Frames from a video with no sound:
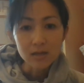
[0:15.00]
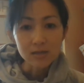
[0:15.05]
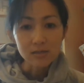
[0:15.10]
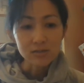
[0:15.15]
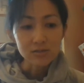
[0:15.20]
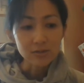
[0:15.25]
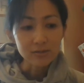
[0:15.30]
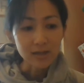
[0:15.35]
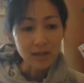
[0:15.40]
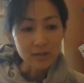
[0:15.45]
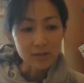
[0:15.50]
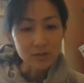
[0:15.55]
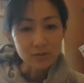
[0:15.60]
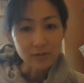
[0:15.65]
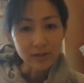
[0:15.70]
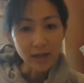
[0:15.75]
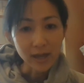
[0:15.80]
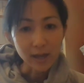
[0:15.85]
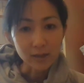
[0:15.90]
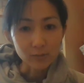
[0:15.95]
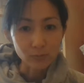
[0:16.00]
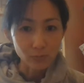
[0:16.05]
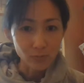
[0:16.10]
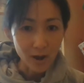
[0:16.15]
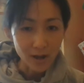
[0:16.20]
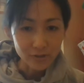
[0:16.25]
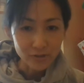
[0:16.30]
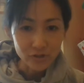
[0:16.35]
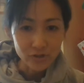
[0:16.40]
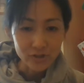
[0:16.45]
so that you can
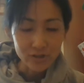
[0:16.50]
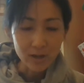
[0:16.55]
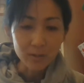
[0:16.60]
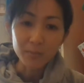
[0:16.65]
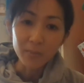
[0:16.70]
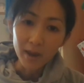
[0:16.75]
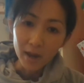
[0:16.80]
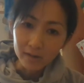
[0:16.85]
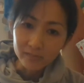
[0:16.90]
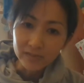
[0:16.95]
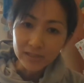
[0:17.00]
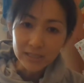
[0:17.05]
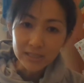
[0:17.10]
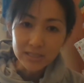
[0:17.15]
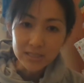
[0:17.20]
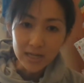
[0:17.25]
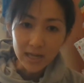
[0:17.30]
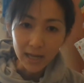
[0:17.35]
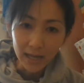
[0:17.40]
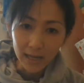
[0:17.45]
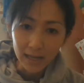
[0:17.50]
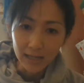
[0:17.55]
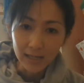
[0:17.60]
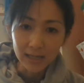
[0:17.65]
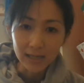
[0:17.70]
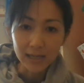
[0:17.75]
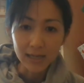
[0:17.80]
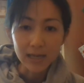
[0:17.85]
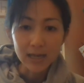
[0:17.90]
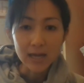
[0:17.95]
watch them every
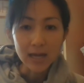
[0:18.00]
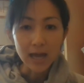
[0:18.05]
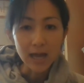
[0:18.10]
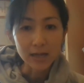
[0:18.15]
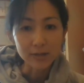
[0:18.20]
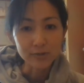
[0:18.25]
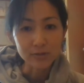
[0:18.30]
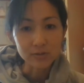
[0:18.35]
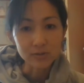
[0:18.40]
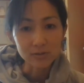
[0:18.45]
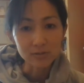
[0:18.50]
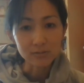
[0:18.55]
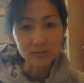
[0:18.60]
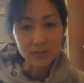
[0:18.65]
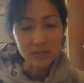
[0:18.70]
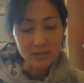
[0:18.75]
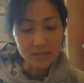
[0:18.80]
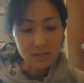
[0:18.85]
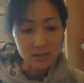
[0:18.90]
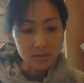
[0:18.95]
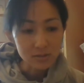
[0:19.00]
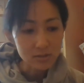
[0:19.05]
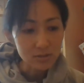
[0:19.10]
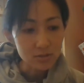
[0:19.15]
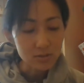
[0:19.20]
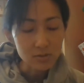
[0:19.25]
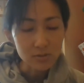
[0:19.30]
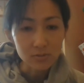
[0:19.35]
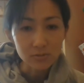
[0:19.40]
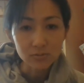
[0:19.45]
day and listen
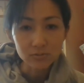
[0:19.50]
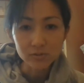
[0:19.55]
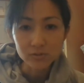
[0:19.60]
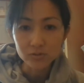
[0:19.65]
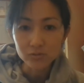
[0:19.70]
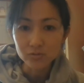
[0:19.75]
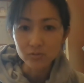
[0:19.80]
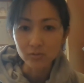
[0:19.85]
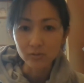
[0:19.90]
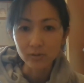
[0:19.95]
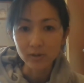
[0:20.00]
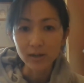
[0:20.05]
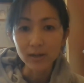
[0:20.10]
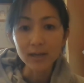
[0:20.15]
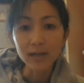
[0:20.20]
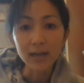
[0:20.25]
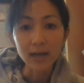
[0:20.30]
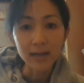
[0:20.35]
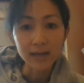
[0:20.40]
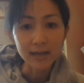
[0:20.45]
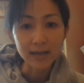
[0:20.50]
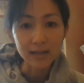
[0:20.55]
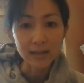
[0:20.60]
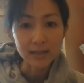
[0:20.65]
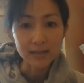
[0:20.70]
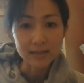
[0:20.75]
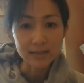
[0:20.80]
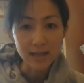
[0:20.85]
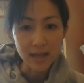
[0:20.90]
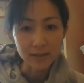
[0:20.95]
to the story and
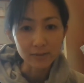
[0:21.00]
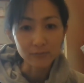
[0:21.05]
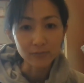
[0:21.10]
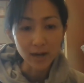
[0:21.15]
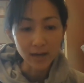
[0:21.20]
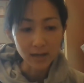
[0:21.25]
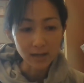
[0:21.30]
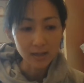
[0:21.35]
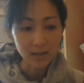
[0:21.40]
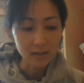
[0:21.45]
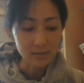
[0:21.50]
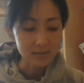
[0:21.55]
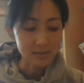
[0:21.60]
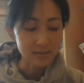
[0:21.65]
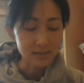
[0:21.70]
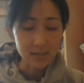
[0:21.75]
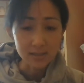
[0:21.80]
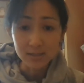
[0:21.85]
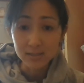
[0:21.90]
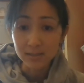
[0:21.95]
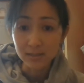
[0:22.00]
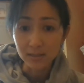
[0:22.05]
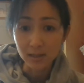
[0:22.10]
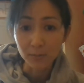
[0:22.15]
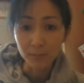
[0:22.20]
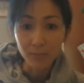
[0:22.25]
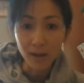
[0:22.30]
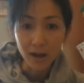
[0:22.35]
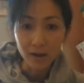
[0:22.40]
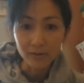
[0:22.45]
then write a sentence
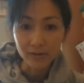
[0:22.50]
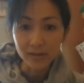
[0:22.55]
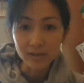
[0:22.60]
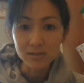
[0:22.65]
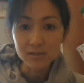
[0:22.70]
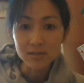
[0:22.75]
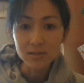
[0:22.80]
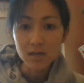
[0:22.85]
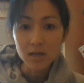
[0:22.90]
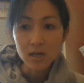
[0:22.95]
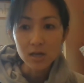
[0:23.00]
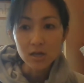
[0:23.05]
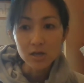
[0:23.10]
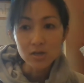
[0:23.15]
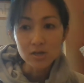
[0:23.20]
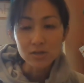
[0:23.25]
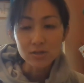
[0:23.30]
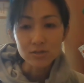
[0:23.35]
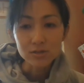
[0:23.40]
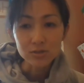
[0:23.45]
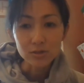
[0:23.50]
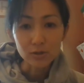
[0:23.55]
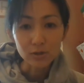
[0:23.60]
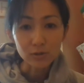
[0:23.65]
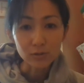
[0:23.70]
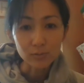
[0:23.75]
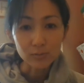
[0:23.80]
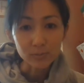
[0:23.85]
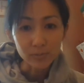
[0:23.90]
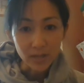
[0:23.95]
about it.
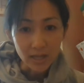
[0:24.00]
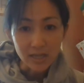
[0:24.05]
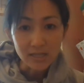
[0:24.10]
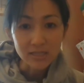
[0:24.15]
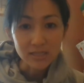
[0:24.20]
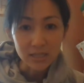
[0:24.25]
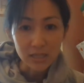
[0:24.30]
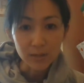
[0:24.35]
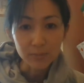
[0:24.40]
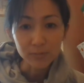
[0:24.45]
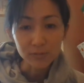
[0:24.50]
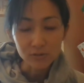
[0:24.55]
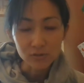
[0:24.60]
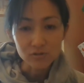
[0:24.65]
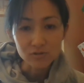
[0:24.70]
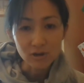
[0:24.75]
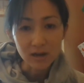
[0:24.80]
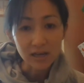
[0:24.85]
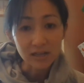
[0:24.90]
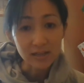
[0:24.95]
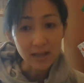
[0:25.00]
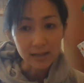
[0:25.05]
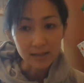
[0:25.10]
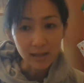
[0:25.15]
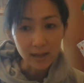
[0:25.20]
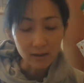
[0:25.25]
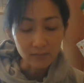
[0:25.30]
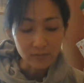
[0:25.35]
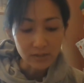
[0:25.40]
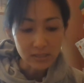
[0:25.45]
So please keep on trying that
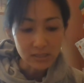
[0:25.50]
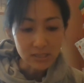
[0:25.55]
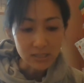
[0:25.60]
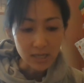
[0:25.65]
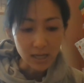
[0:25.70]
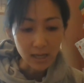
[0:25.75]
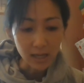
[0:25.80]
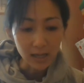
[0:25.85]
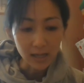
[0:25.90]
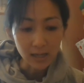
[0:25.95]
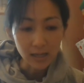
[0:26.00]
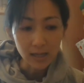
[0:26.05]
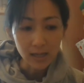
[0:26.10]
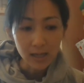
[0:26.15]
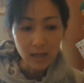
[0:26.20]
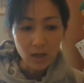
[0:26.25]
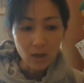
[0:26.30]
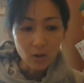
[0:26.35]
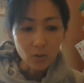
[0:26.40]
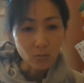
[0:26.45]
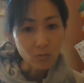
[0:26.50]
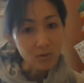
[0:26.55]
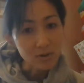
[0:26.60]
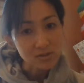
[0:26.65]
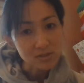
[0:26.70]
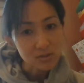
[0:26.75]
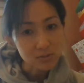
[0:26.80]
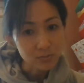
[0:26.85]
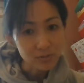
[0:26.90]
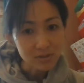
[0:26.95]
every day.
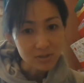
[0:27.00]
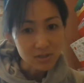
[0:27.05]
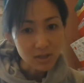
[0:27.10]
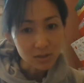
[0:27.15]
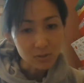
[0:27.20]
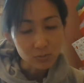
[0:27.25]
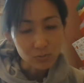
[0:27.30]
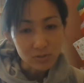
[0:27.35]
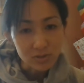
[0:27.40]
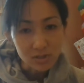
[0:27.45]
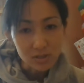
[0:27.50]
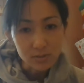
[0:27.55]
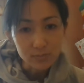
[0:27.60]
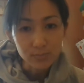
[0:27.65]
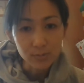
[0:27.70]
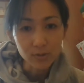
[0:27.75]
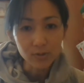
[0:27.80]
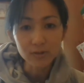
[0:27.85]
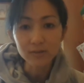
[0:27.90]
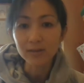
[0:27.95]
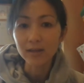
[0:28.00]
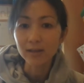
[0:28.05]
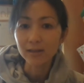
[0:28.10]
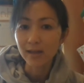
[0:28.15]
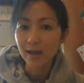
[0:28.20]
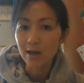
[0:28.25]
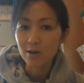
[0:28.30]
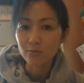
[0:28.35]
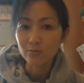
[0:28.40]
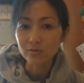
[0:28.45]
Once we're done with this book, then
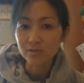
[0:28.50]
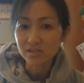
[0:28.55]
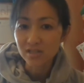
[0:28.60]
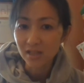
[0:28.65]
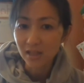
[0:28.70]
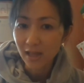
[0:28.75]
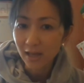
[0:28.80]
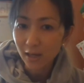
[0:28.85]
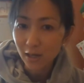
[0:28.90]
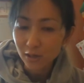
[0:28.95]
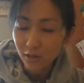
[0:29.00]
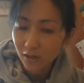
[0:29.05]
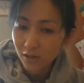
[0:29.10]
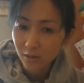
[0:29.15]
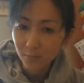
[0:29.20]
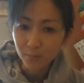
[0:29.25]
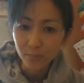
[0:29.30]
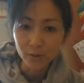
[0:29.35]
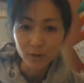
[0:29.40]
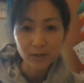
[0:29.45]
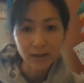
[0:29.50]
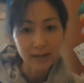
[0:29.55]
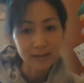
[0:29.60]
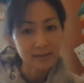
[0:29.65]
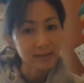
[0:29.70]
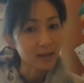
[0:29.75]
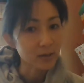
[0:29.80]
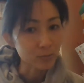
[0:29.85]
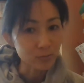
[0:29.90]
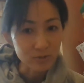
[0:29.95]
I will select another book
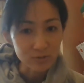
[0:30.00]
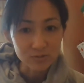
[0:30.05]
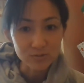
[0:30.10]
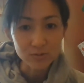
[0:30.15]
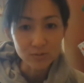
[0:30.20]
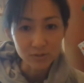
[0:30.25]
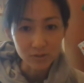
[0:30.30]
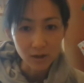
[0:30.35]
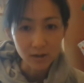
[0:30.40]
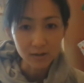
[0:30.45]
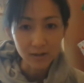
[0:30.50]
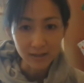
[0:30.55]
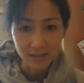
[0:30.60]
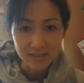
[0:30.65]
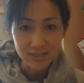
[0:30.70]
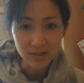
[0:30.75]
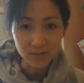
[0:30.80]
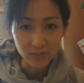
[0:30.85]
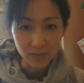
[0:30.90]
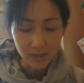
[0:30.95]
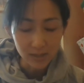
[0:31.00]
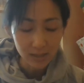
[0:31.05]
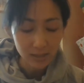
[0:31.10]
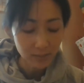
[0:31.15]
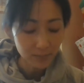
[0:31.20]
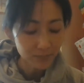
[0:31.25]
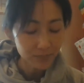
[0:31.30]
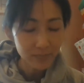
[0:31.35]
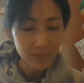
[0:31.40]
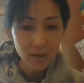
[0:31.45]
and then we'll do another
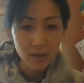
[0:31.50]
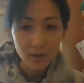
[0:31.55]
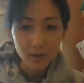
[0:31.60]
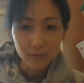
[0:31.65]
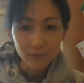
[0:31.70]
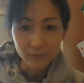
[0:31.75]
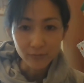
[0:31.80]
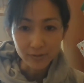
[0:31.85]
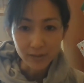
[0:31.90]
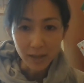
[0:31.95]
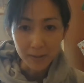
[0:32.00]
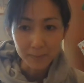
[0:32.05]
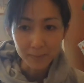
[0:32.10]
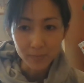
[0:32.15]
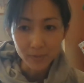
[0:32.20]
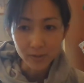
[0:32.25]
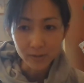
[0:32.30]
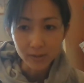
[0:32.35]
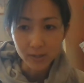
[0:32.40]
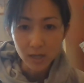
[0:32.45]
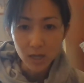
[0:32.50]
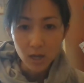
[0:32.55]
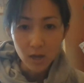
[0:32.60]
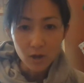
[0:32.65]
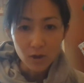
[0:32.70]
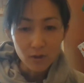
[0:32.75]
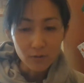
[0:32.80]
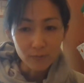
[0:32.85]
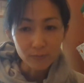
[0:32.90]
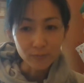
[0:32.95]
activity for that book.
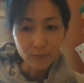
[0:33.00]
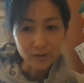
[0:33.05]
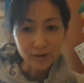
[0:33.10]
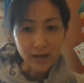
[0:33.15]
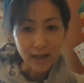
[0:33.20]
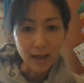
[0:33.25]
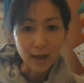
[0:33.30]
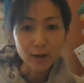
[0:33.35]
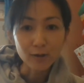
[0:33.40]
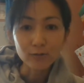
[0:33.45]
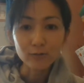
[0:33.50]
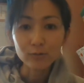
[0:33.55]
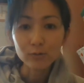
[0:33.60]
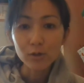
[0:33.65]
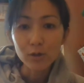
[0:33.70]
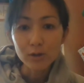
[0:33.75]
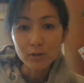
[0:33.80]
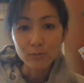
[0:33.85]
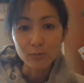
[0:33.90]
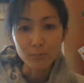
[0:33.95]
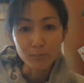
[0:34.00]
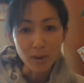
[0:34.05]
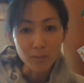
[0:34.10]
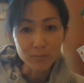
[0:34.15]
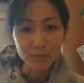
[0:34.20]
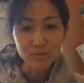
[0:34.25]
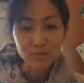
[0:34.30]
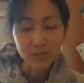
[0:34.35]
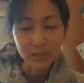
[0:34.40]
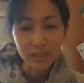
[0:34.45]
For now,
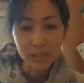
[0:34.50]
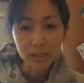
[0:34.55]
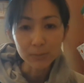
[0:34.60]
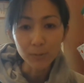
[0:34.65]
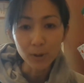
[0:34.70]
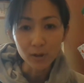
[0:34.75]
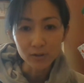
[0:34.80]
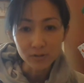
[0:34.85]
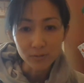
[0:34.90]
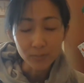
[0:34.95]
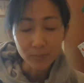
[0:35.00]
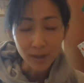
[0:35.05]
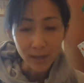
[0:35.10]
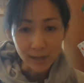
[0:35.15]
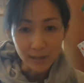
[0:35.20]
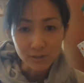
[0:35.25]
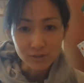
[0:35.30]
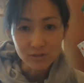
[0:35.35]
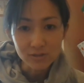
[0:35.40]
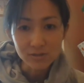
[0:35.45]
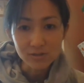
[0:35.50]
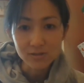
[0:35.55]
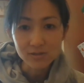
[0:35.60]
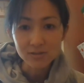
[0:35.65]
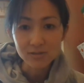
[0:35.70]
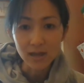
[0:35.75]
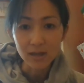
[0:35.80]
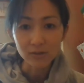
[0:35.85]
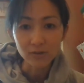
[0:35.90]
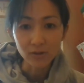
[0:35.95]
remember to keep all the pages
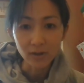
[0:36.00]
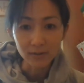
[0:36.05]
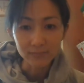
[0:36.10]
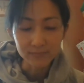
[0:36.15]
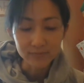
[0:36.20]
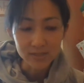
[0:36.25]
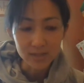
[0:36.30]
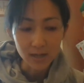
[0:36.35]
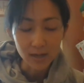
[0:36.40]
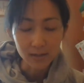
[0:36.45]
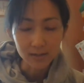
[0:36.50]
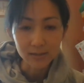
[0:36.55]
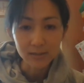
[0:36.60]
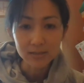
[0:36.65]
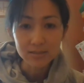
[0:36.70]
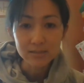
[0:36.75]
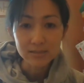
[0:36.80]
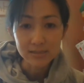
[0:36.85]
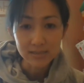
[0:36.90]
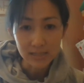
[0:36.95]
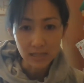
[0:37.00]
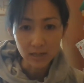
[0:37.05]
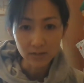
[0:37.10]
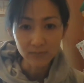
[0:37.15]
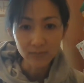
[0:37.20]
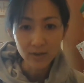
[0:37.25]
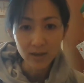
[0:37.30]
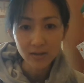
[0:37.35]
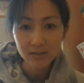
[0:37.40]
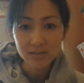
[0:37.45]
that you have done,
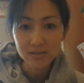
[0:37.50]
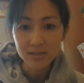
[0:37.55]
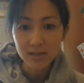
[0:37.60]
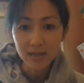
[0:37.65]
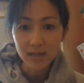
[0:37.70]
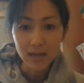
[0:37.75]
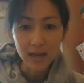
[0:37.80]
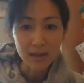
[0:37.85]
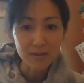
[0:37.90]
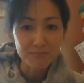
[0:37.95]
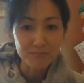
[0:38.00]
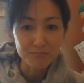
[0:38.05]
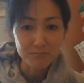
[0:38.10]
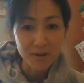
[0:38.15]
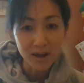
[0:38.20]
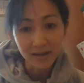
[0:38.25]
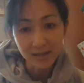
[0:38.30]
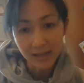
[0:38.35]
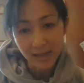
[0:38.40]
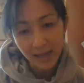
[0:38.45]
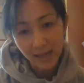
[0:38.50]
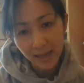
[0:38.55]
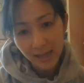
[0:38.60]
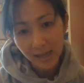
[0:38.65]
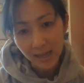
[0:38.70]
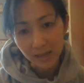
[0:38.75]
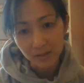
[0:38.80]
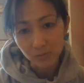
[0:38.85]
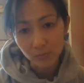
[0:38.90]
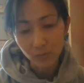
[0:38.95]
save it, and by the
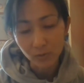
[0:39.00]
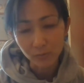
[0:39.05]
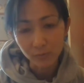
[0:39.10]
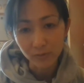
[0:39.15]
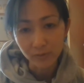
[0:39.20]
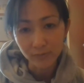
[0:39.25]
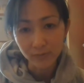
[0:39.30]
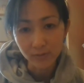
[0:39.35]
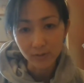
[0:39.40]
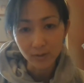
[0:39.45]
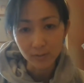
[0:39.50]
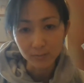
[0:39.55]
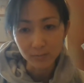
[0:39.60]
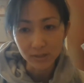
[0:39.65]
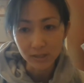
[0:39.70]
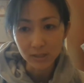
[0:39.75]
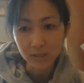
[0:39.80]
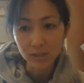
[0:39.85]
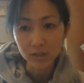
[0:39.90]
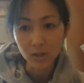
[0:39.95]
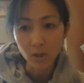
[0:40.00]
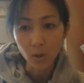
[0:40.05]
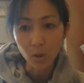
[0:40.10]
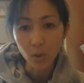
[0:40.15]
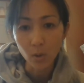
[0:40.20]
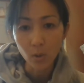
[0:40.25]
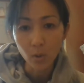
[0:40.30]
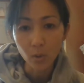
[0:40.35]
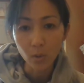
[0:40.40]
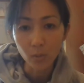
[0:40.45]
end, when we complete the
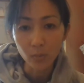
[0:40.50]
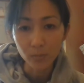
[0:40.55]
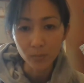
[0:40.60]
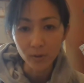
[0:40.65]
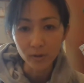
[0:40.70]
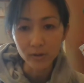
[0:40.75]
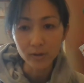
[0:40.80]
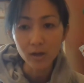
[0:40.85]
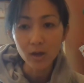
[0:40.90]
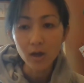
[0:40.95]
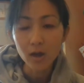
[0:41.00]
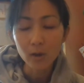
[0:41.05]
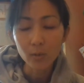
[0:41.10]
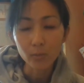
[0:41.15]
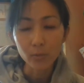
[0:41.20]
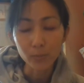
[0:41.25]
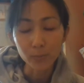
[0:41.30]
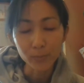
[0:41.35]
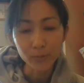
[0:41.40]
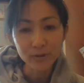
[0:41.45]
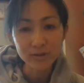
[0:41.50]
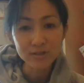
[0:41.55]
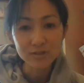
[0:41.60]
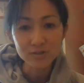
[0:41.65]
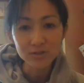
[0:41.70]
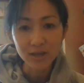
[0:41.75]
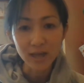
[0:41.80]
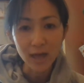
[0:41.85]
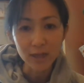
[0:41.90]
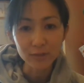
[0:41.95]
whole book, we'll put it
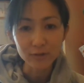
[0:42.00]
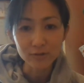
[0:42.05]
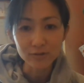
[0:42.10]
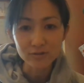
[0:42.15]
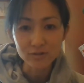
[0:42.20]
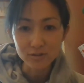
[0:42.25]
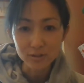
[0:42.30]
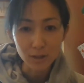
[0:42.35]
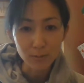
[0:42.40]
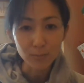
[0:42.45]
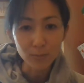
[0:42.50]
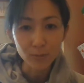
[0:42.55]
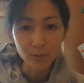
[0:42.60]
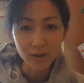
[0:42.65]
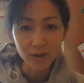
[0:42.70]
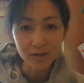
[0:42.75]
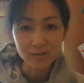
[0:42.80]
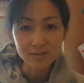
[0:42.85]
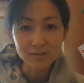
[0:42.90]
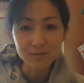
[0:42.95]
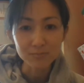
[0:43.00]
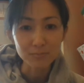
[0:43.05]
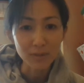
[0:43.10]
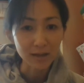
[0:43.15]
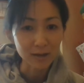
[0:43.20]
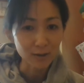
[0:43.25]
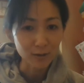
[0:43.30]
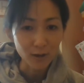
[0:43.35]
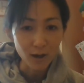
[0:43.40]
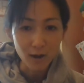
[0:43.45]
together, staple it,
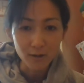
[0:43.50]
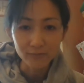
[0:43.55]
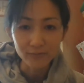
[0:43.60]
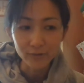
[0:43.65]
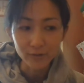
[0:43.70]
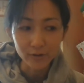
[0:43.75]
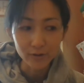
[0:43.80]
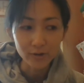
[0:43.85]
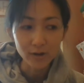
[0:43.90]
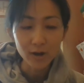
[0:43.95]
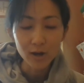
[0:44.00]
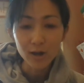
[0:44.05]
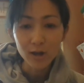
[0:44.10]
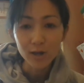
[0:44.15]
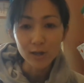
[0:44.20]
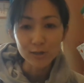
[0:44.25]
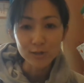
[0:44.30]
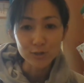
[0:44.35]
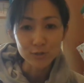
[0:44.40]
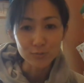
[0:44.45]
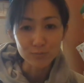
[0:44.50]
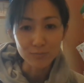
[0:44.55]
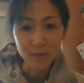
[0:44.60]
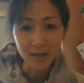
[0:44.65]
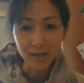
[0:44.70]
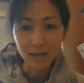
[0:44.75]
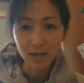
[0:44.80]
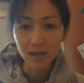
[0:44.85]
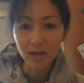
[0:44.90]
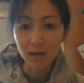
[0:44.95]
make a cover to
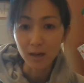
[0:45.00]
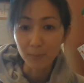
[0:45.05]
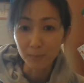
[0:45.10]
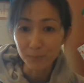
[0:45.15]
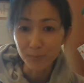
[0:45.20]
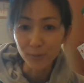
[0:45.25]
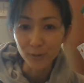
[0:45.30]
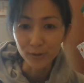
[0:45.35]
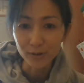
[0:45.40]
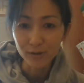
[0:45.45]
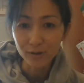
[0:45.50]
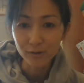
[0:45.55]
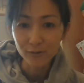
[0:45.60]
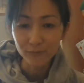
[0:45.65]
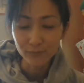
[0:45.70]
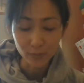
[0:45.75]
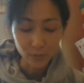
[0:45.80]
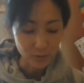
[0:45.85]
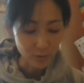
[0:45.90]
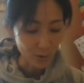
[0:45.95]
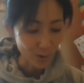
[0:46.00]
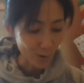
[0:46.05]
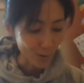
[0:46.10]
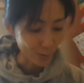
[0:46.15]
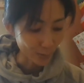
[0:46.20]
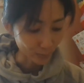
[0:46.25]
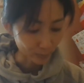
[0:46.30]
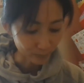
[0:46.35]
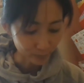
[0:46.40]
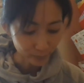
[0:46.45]
make a book for your
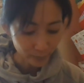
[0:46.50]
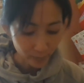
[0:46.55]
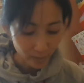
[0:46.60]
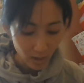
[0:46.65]
own.